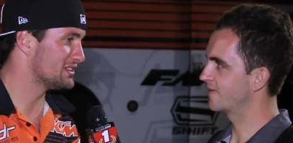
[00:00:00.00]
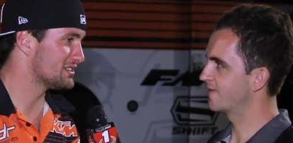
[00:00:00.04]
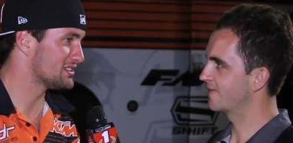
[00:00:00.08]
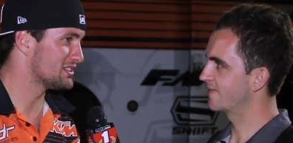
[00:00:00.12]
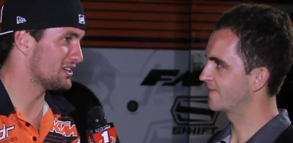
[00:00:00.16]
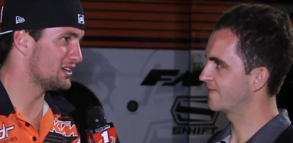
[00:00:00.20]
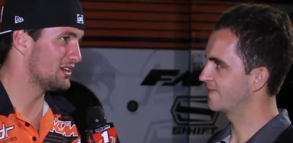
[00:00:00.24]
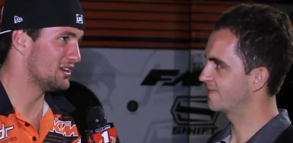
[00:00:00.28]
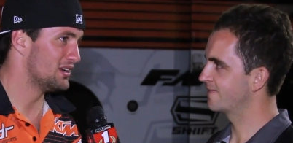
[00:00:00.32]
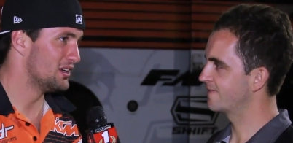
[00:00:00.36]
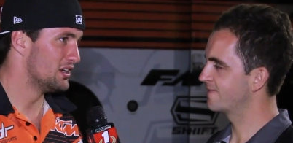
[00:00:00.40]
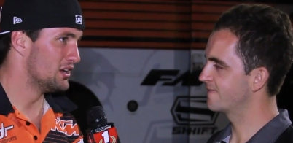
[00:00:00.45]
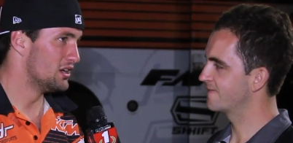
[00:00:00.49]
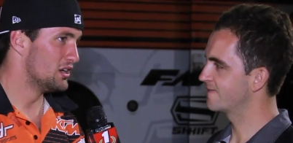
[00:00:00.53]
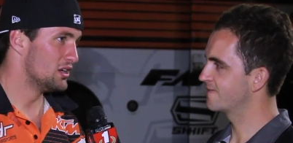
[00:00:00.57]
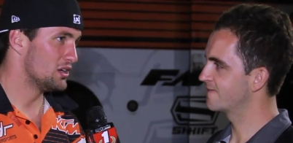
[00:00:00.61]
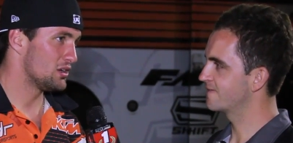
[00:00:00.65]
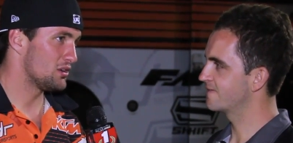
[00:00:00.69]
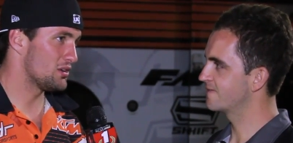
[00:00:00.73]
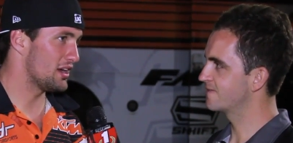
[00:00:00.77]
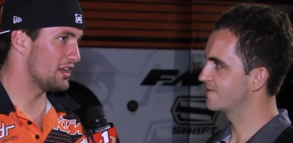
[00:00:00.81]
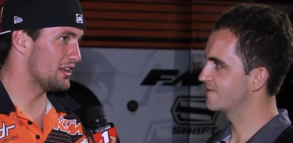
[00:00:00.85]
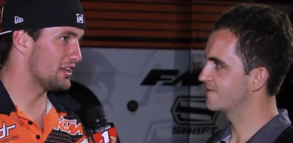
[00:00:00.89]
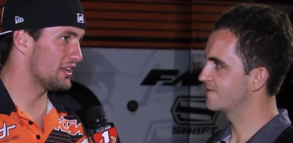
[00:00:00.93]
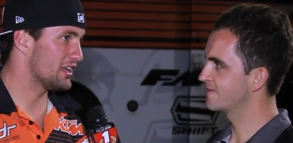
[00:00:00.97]
Speaker 1: So
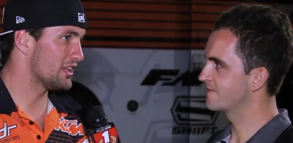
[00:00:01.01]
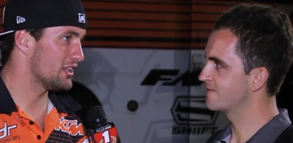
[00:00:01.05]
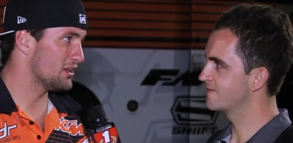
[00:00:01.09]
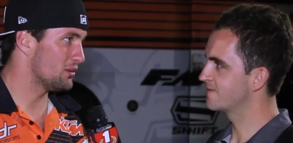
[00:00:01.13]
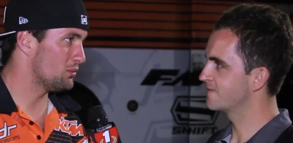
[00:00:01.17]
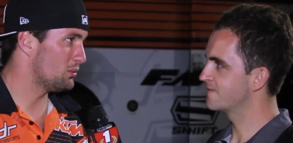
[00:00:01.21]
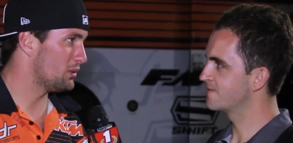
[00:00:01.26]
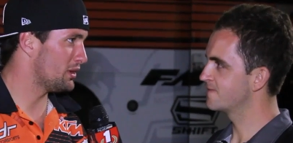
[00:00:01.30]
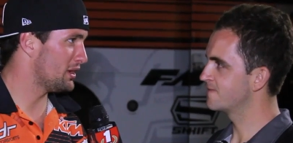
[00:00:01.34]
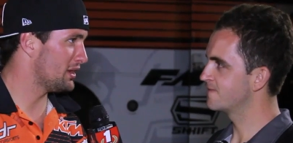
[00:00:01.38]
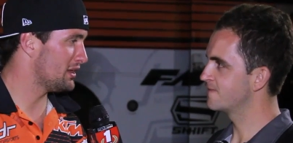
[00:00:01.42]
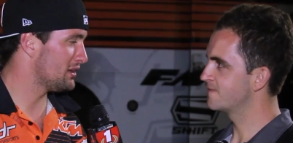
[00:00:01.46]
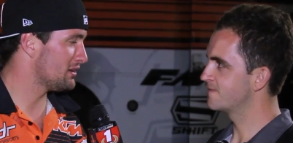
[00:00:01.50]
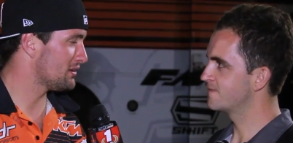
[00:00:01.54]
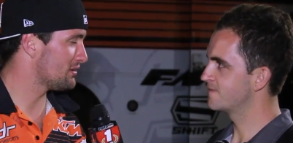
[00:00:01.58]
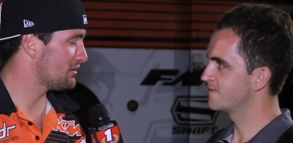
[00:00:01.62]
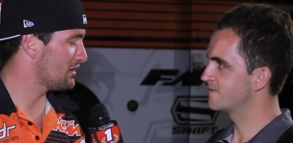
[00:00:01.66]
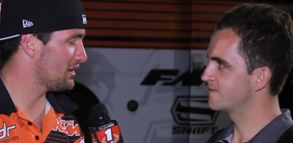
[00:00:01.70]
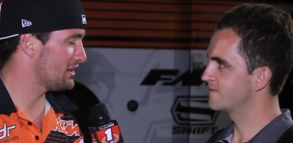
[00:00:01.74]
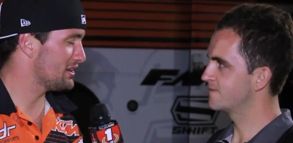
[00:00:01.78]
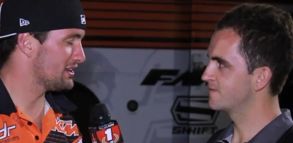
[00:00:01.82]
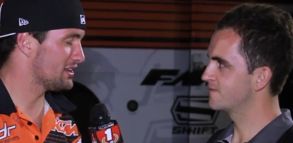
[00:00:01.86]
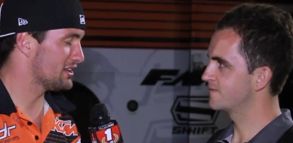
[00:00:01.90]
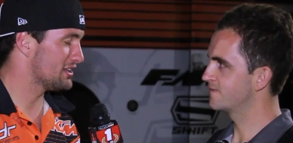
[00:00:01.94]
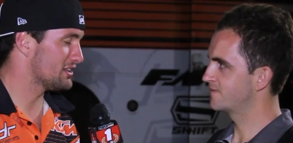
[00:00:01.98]
great to get the win,
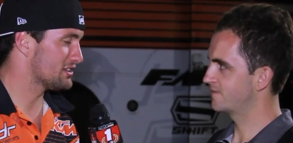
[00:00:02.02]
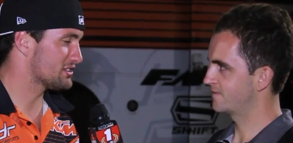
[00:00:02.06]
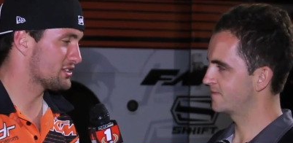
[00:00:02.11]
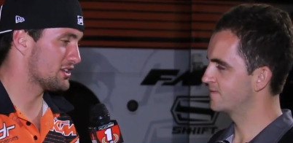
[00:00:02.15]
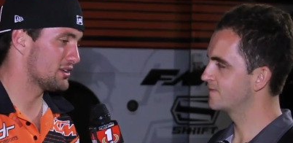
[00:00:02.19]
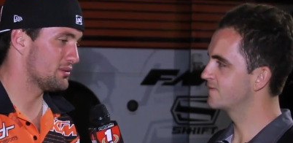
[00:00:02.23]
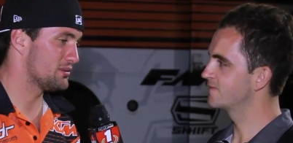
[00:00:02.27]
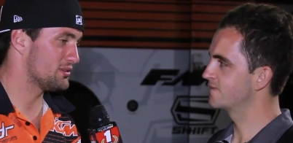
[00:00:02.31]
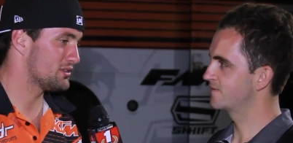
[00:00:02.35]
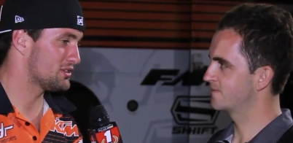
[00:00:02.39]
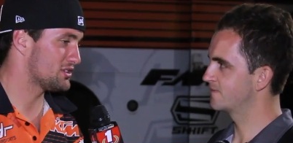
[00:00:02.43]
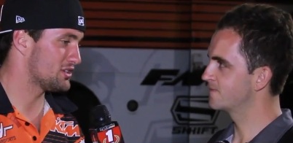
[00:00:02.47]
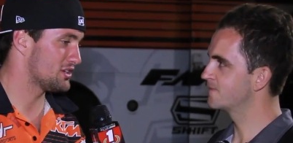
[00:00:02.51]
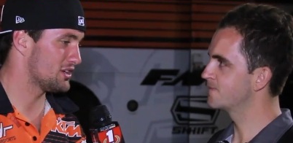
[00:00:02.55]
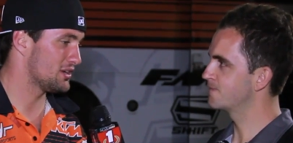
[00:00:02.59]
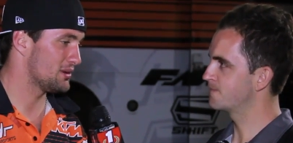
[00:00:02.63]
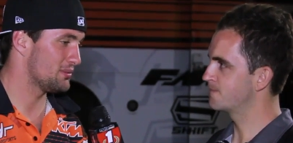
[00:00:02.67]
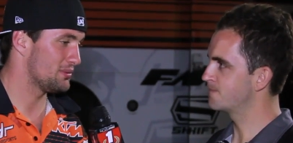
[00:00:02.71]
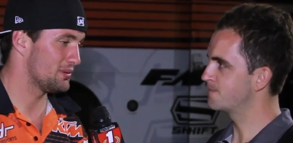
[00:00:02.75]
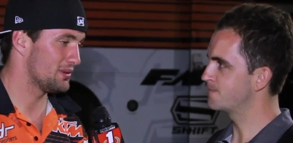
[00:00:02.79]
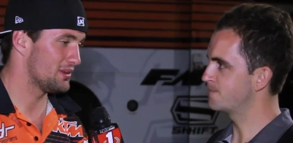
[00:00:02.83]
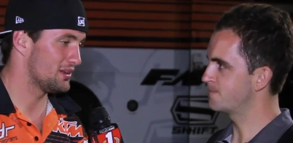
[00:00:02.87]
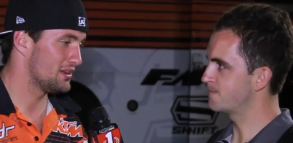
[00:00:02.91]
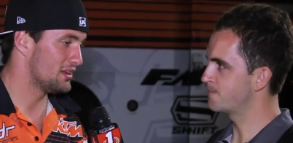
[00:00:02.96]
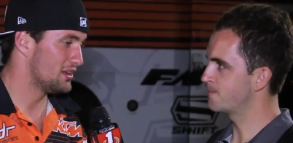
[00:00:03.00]
great to get a
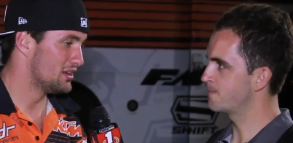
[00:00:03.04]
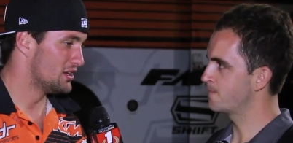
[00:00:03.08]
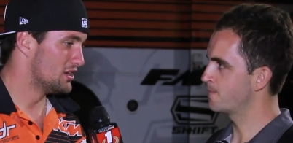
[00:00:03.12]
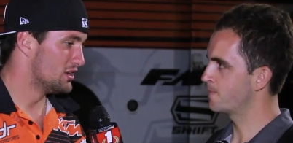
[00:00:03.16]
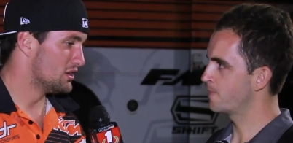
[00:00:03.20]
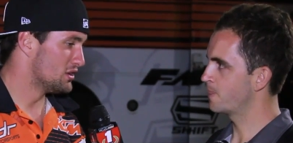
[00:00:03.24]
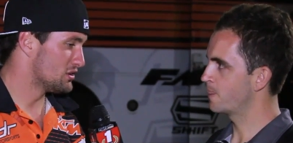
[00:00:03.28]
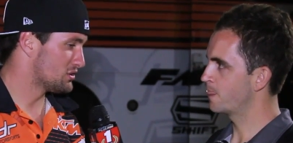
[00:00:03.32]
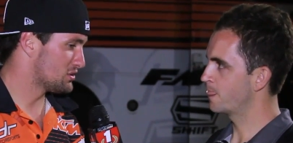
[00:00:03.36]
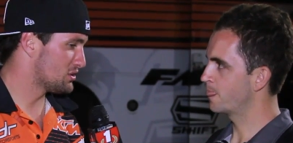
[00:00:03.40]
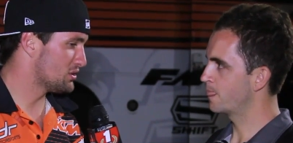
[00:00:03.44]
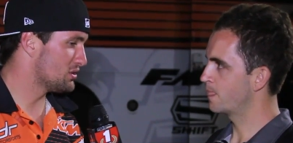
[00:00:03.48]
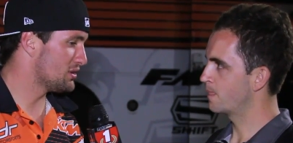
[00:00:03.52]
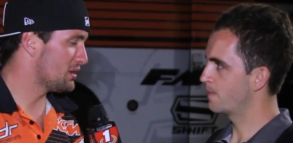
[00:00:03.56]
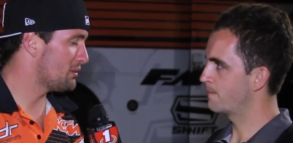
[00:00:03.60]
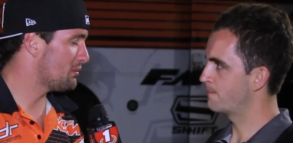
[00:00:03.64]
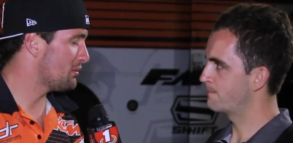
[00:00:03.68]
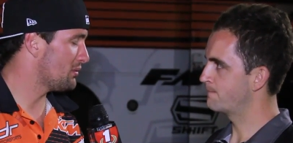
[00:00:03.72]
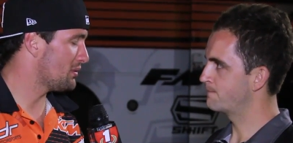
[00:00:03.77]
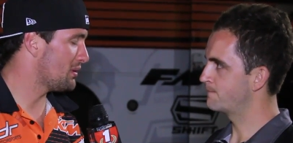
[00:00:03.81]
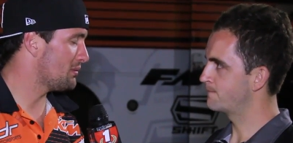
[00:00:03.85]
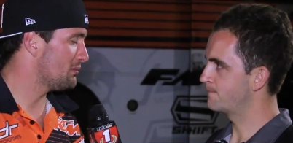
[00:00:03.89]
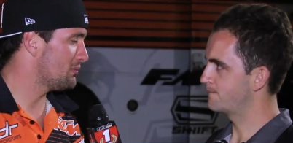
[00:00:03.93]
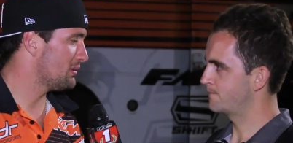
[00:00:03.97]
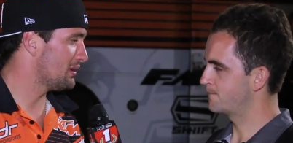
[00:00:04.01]
championship and two number
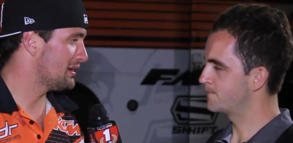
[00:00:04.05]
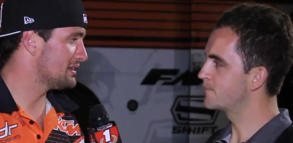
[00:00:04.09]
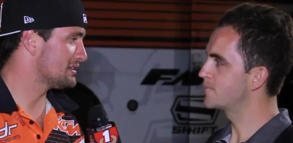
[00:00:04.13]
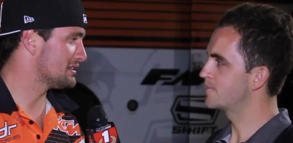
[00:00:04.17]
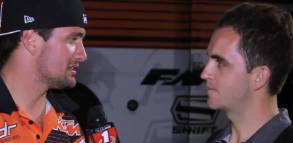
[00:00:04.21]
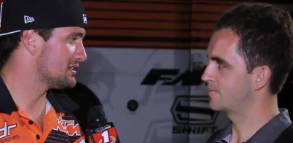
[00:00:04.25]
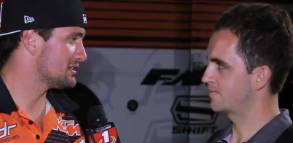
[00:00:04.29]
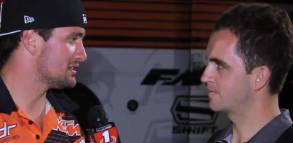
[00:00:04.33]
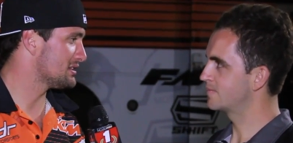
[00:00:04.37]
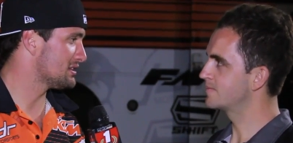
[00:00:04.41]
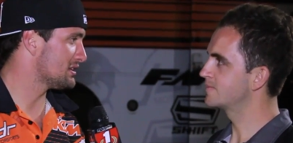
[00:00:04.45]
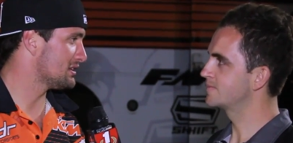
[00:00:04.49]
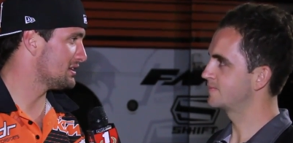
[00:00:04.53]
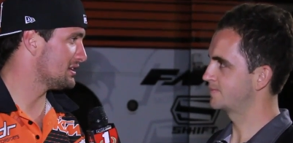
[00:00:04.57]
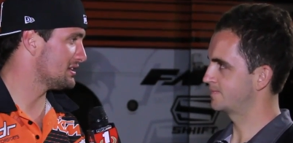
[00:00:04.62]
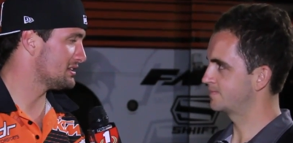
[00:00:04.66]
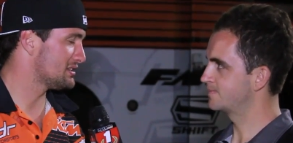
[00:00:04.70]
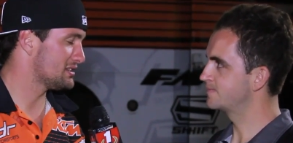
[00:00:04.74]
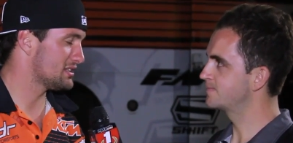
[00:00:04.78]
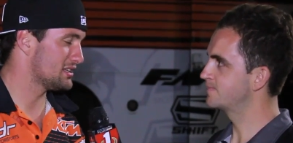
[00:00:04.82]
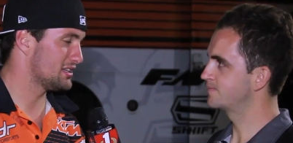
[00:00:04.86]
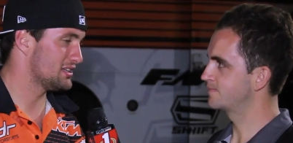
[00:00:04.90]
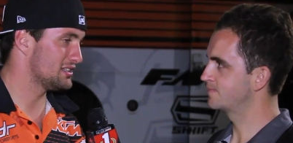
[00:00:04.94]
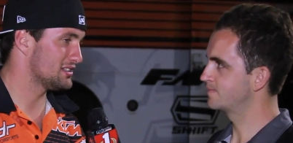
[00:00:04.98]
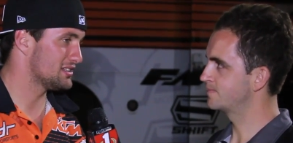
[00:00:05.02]
one plates this, this
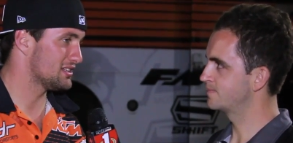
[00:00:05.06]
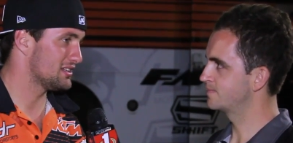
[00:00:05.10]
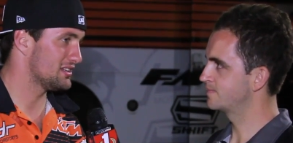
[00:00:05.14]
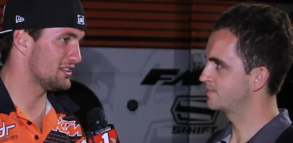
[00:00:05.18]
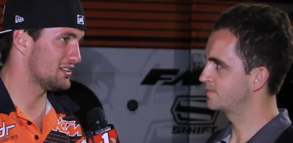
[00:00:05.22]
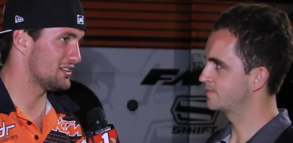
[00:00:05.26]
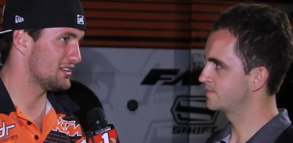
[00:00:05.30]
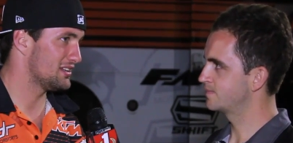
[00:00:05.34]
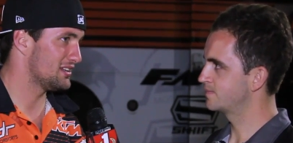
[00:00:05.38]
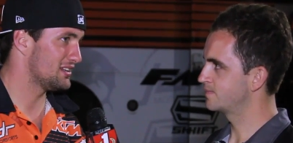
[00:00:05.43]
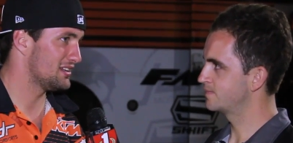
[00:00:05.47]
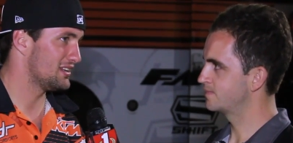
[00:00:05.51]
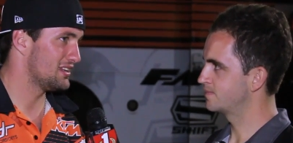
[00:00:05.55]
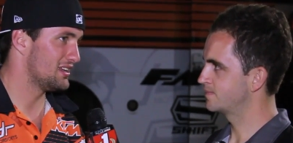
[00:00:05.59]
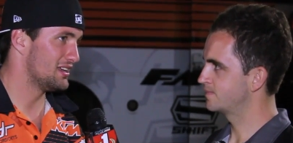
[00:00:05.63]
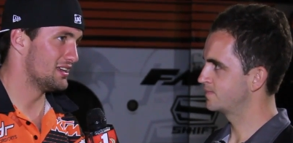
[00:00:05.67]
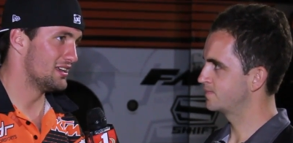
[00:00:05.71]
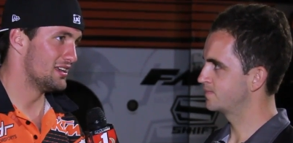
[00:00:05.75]
season and